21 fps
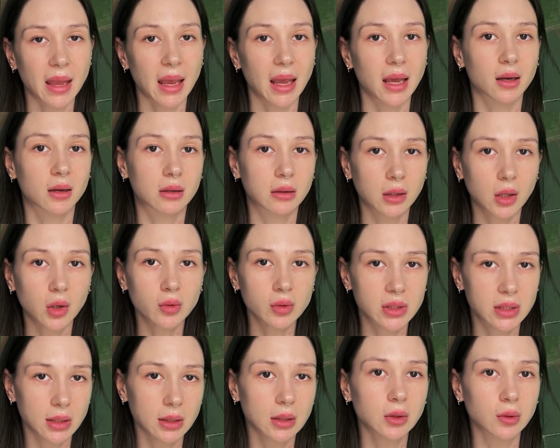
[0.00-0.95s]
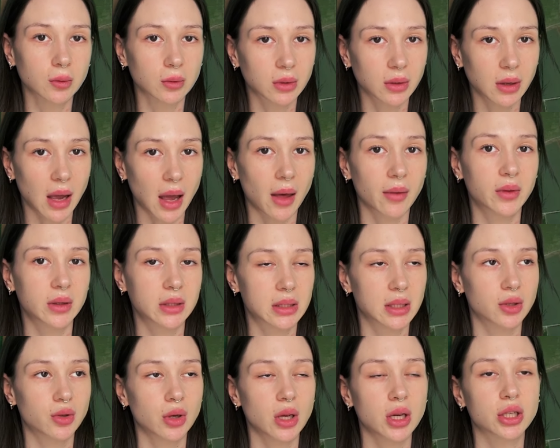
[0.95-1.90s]
a closer look at the
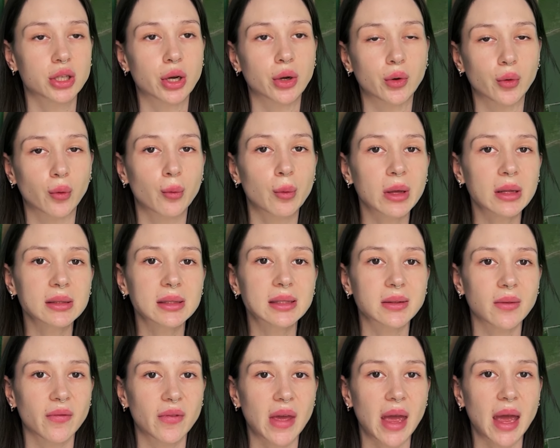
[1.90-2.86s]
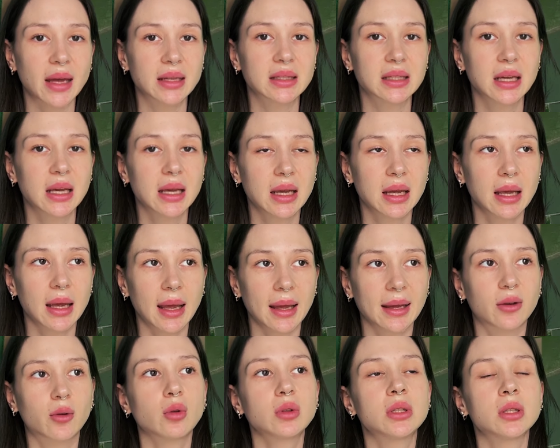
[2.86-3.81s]
situation reveals that,
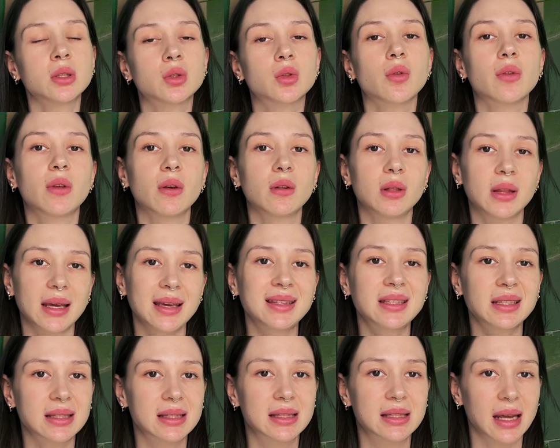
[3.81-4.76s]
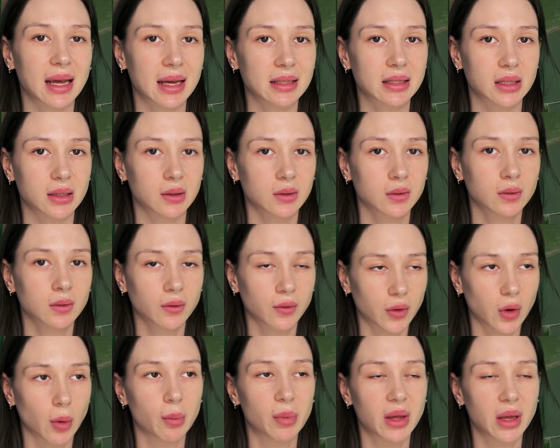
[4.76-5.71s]
according to the latest data
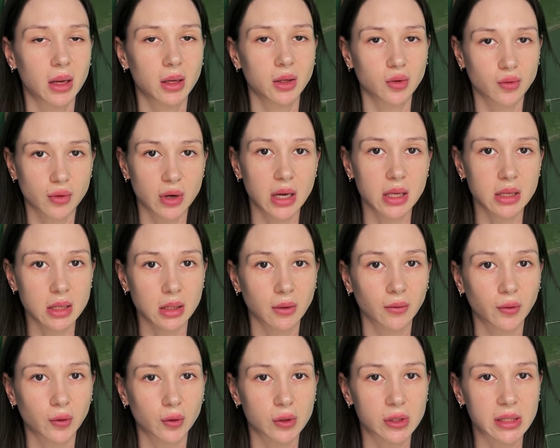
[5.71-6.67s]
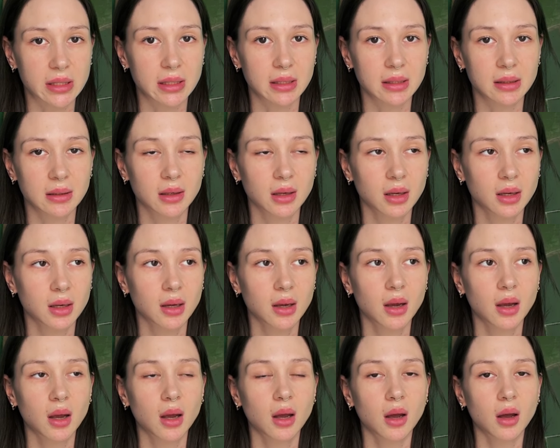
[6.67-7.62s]
from the Ukrainian armed forces,
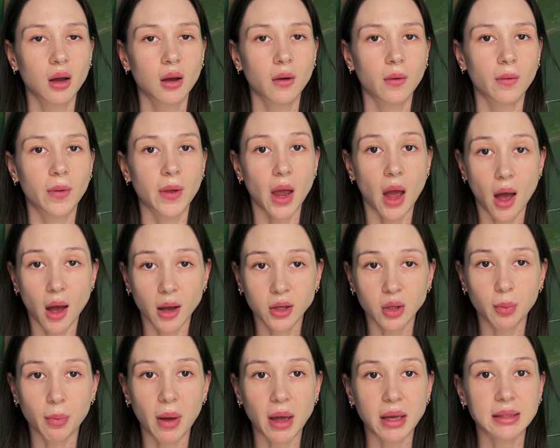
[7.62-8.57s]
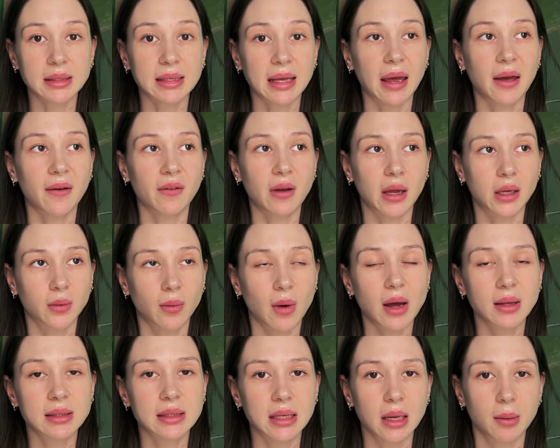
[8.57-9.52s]
the occupiers have
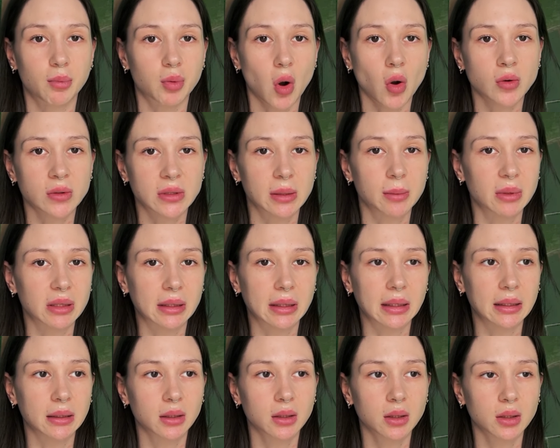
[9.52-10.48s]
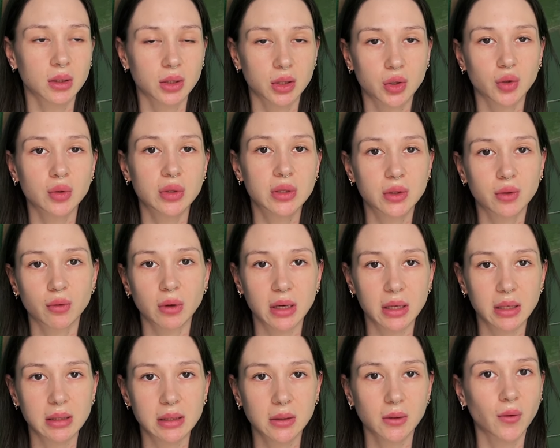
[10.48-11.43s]
advanced approximately 2
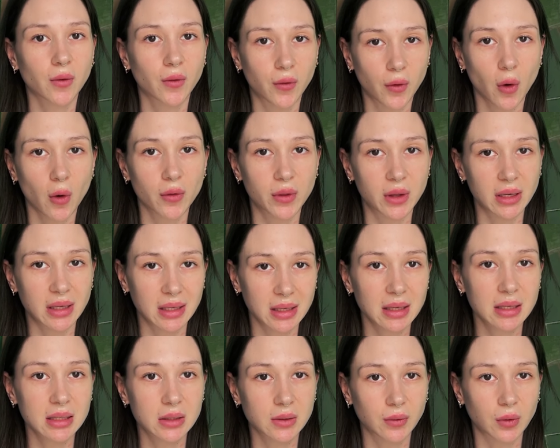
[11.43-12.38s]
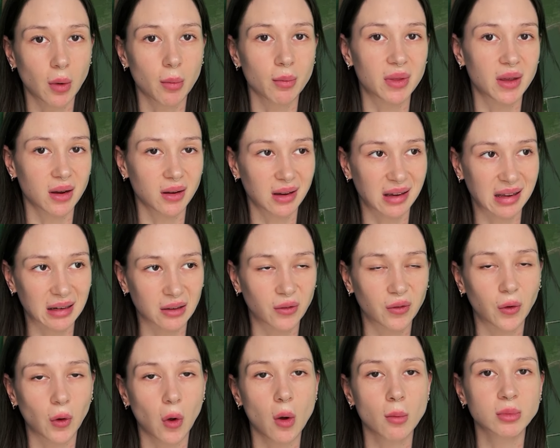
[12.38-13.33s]
streets further east from the
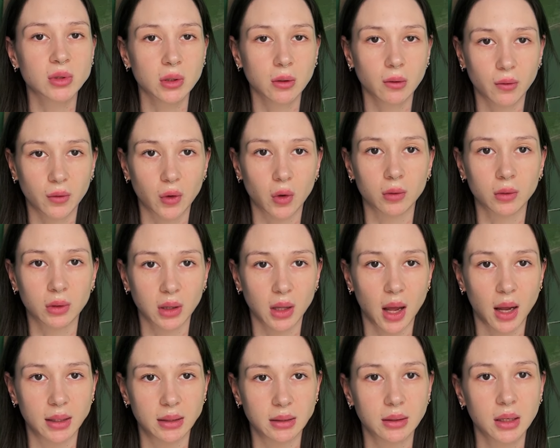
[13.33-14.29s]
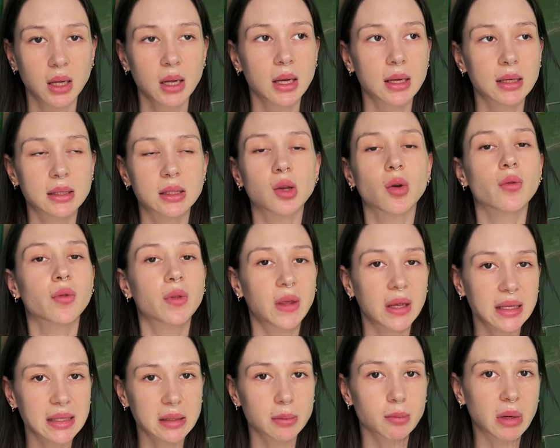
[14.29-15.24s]
confirmed front line. So
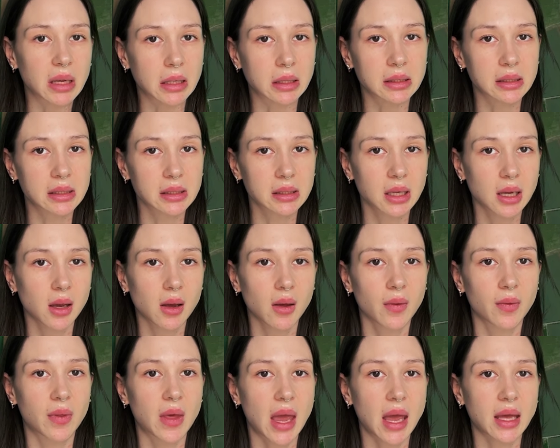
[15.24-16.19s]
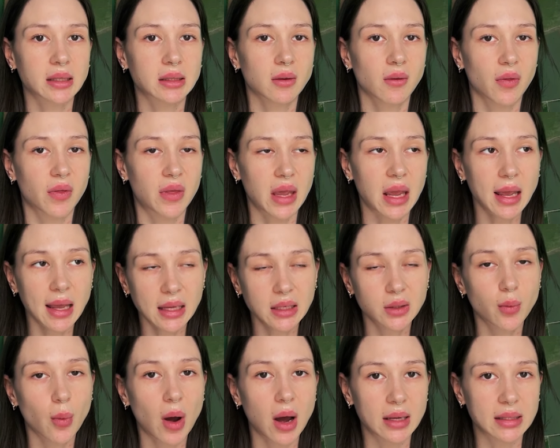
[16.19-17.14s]
this means that their
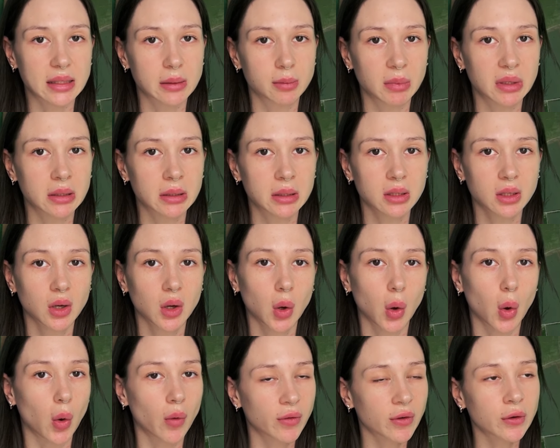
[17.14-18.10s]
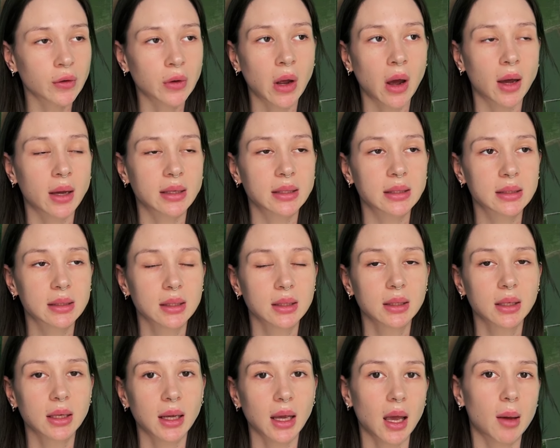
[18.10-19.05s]
advancement overnight
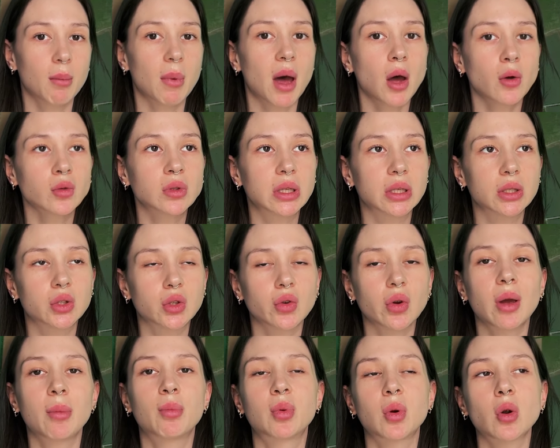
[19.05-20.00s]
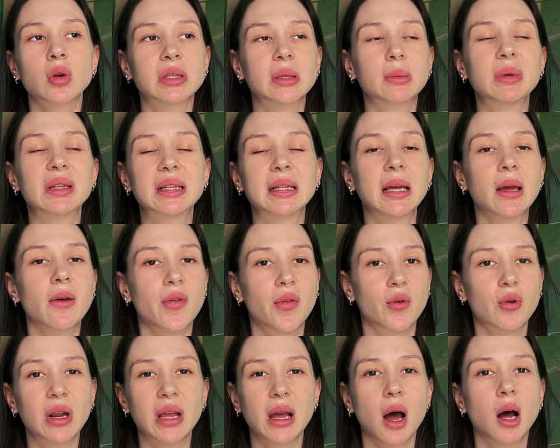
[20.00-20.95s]
amounted to approximately
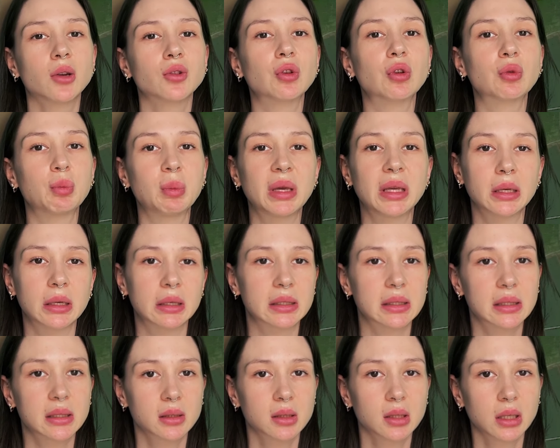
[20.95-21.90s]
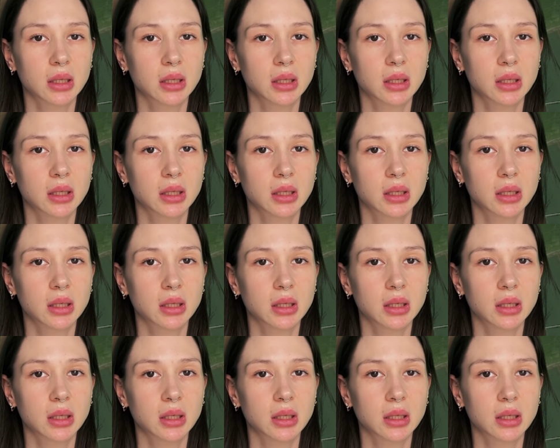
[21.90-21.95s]
300 meters.